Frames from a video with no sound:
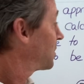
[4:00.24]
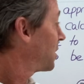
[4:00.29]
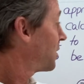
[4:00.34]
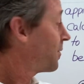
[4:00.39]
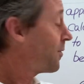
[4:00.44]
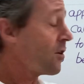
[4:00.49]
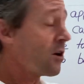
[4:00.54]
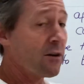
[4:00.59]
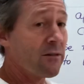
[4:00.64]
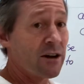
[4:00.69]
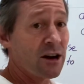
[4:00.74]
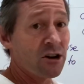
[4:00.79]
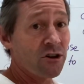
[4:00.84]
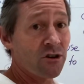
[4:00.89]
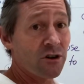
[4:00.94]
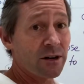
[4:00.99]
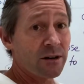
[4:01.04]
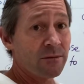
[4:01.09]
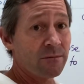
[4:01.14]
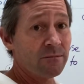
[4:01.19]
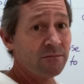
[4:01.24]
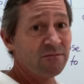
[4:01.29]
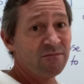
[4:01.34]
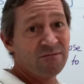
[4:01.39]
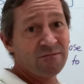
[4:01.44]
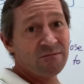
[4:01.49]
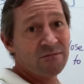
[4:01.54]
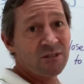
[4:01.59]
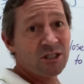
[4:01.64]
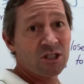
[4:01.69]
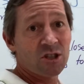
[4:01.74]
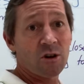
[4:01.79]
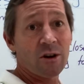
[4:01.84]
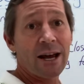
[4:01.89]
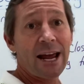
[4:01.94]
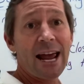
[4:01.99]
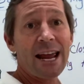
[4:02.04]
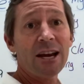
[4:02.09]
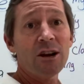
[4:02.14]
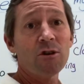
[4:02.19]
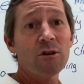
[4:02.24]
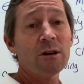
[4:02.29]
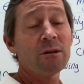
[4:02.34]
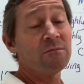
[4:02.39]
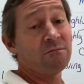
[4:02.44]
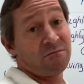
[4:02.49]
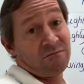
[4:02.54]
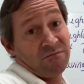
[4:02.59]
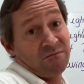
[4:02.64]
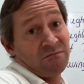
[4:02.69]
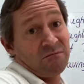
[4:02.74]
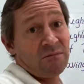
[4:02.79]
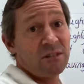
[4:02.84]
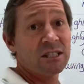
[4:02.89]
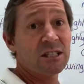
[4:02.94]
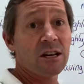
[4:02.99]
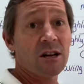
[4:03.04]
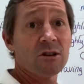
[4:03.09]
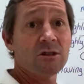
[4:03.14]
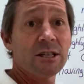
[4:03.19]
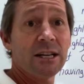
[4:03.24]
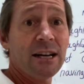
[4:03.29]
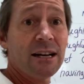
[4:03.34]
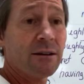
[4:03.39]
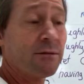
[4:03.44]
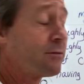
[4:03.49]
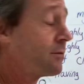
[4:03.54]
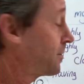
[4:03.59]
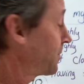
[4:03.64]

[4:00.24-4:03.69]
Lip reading: 500. It's not accurate, it's close enough.